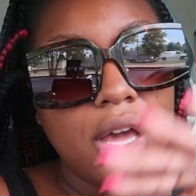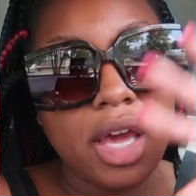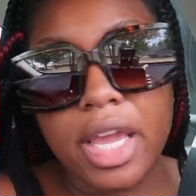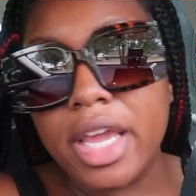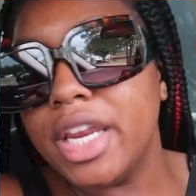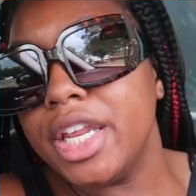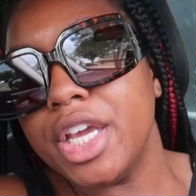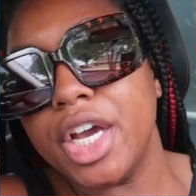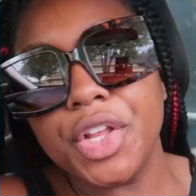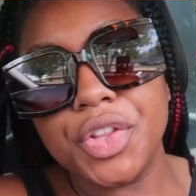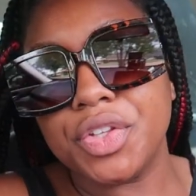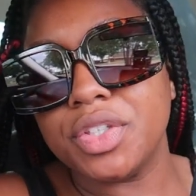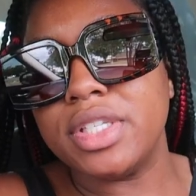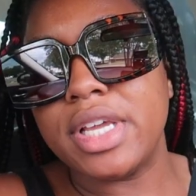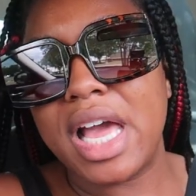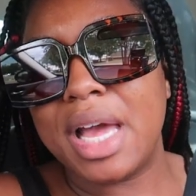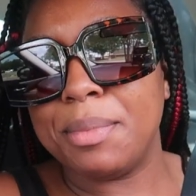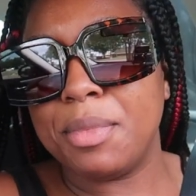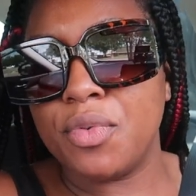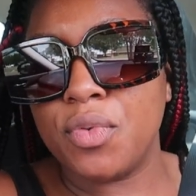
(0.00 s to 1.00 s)
any other
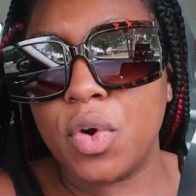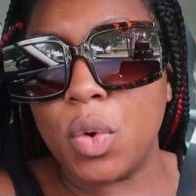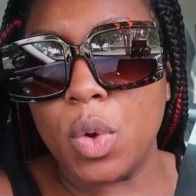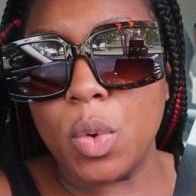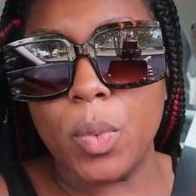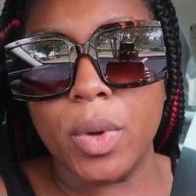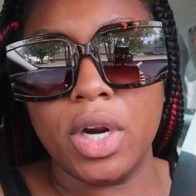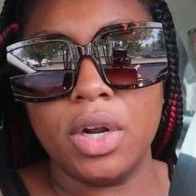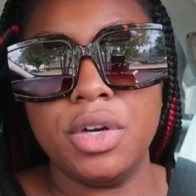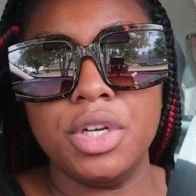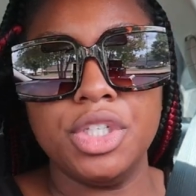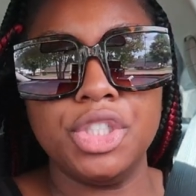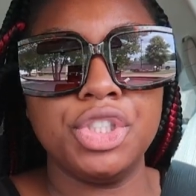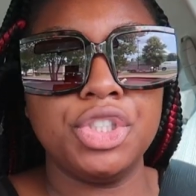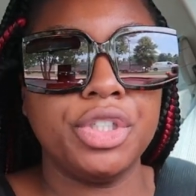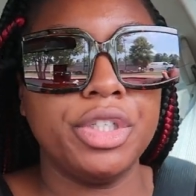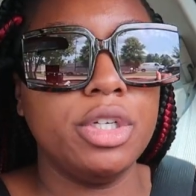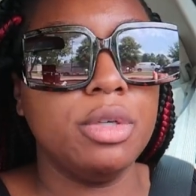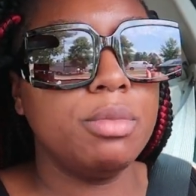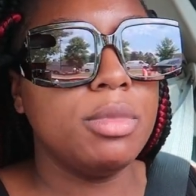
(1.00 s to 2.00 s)
time before we went on this
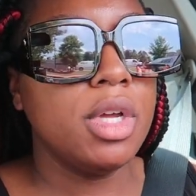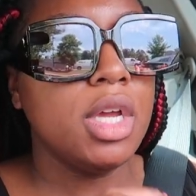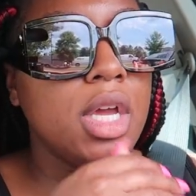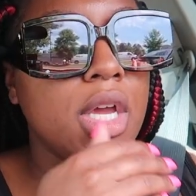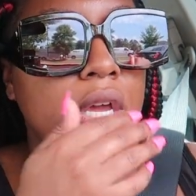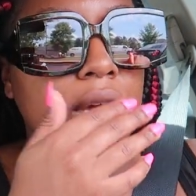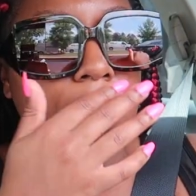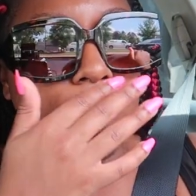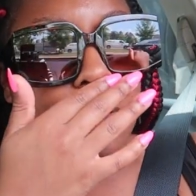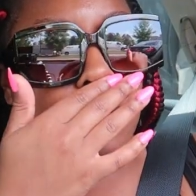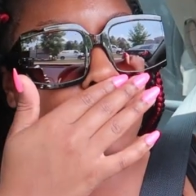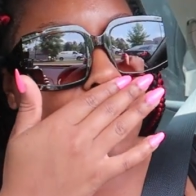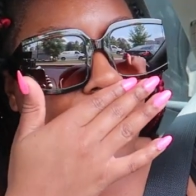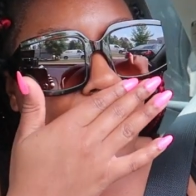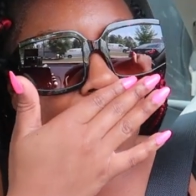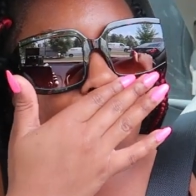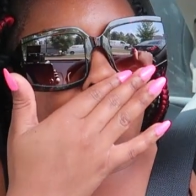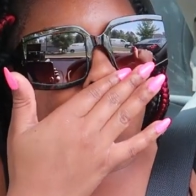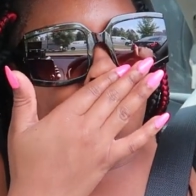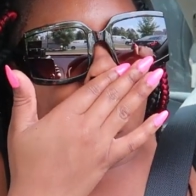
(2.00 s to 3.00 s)
trip.
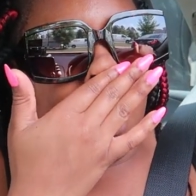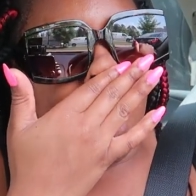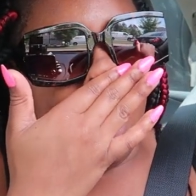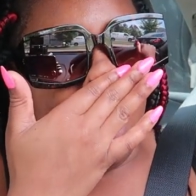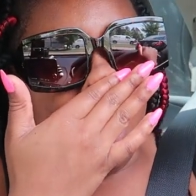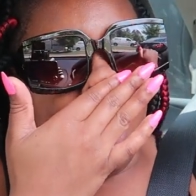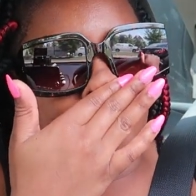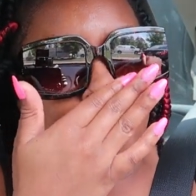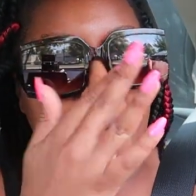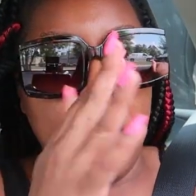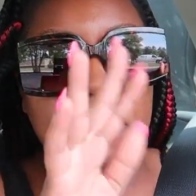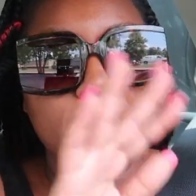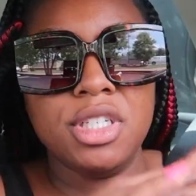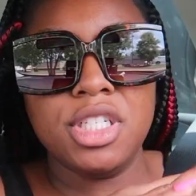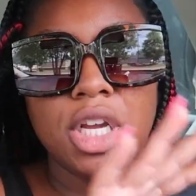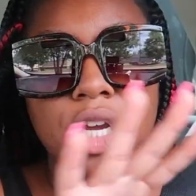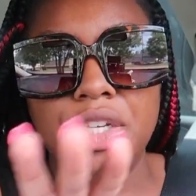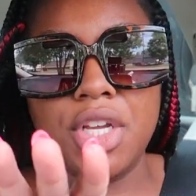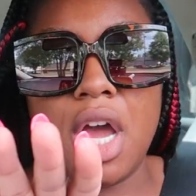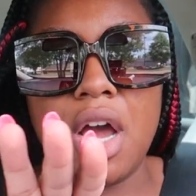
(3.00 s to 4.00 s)
So I'm gonna
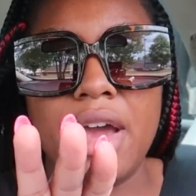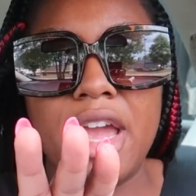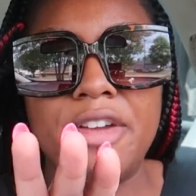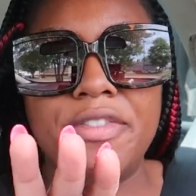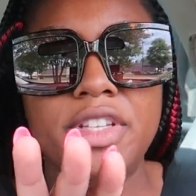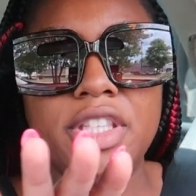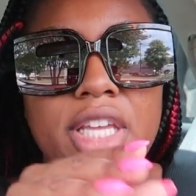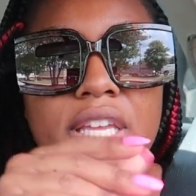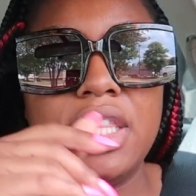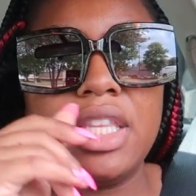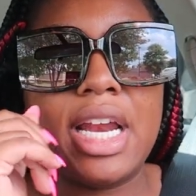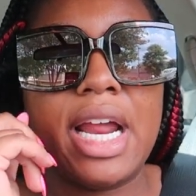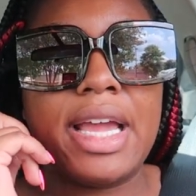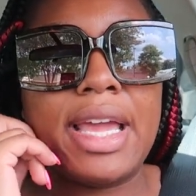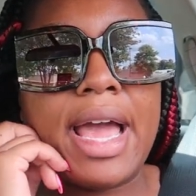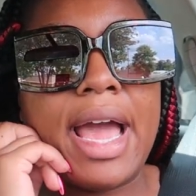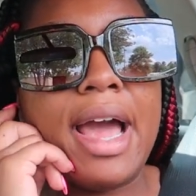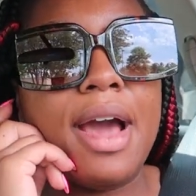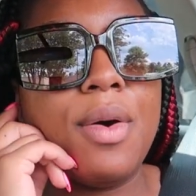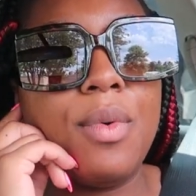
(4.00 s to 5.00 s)
show y'all everything that I
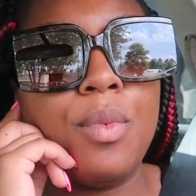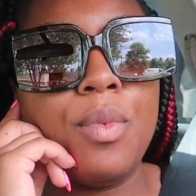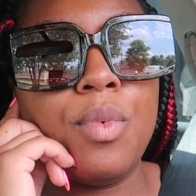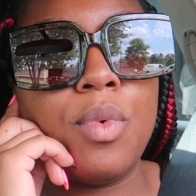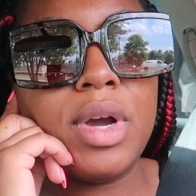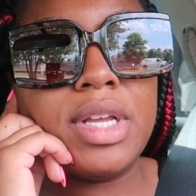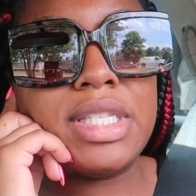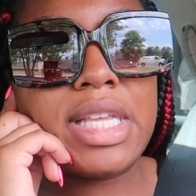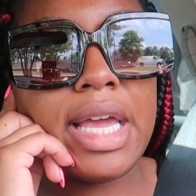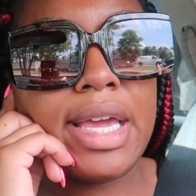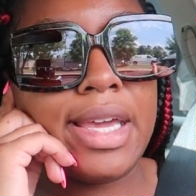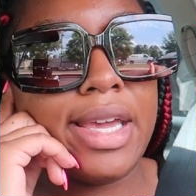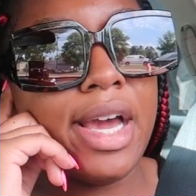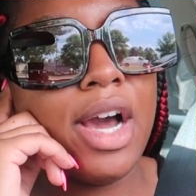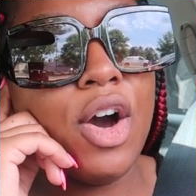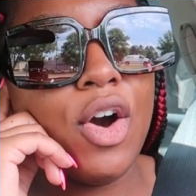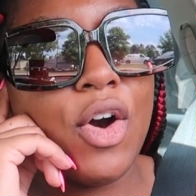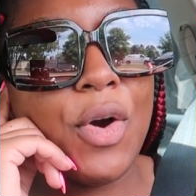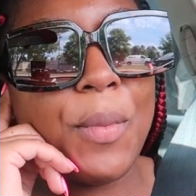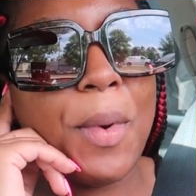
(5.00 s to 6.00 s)
got once I get
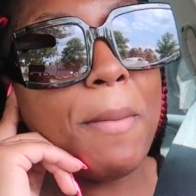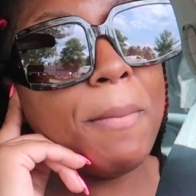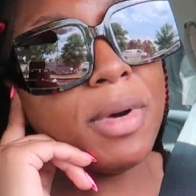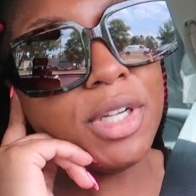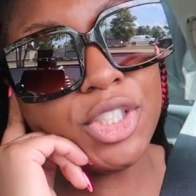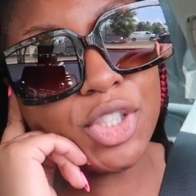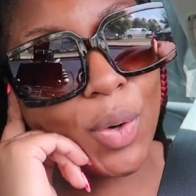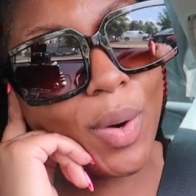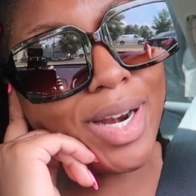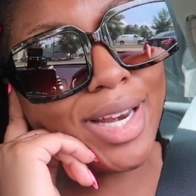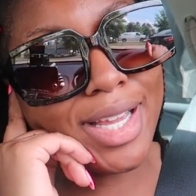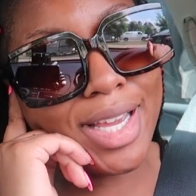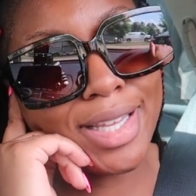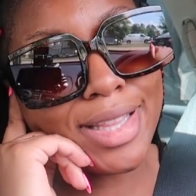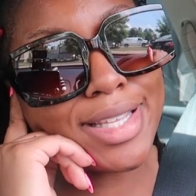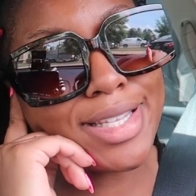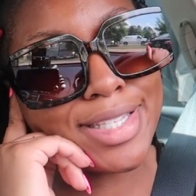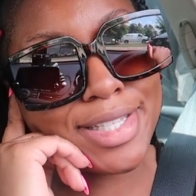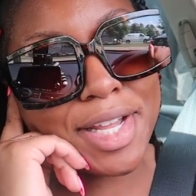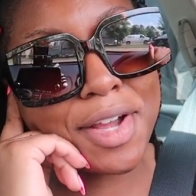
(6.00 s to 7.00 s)
home. Majority
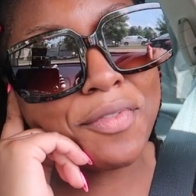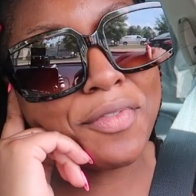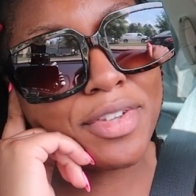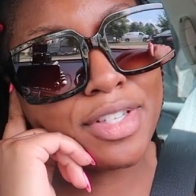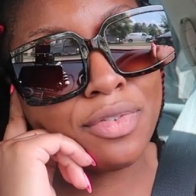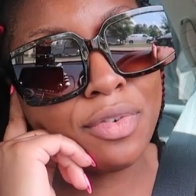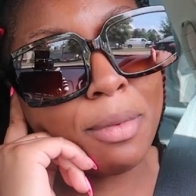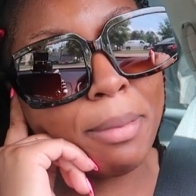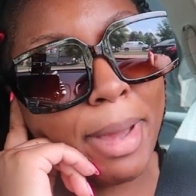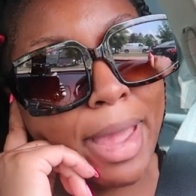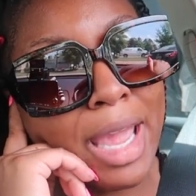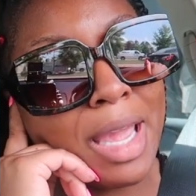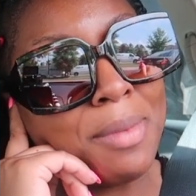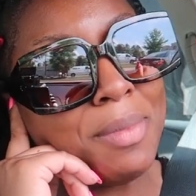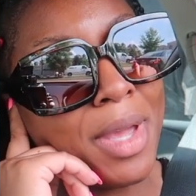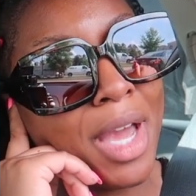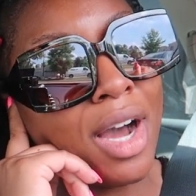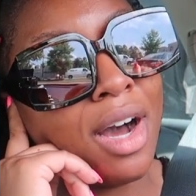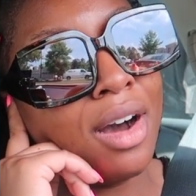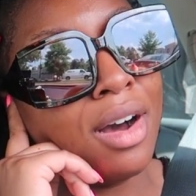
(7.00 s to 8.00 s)
of this stuff is for
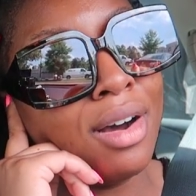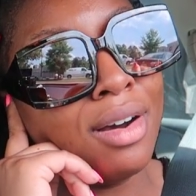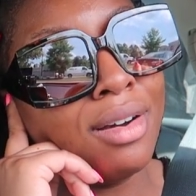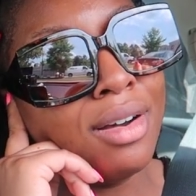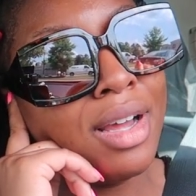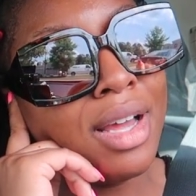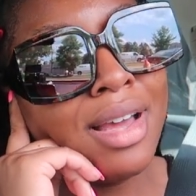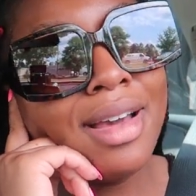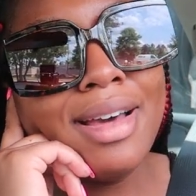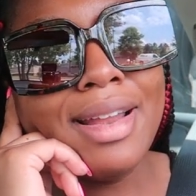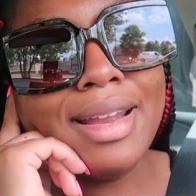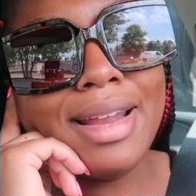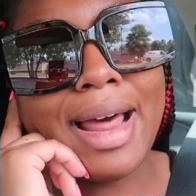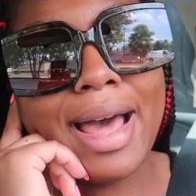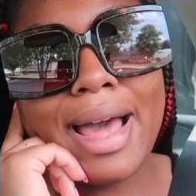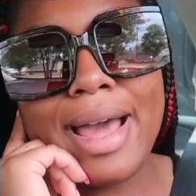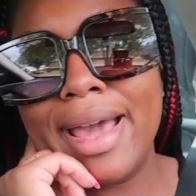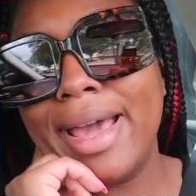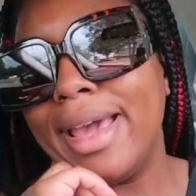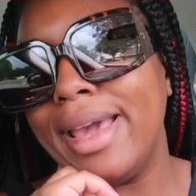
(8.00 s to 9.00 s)
babe, y'all.
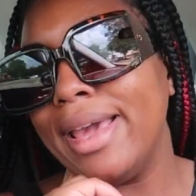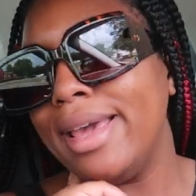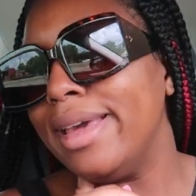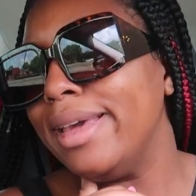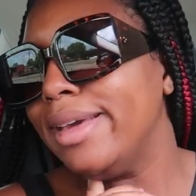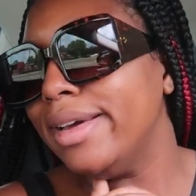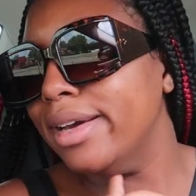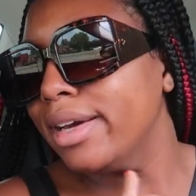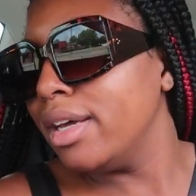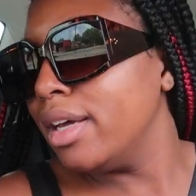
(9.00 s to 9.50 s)
Like,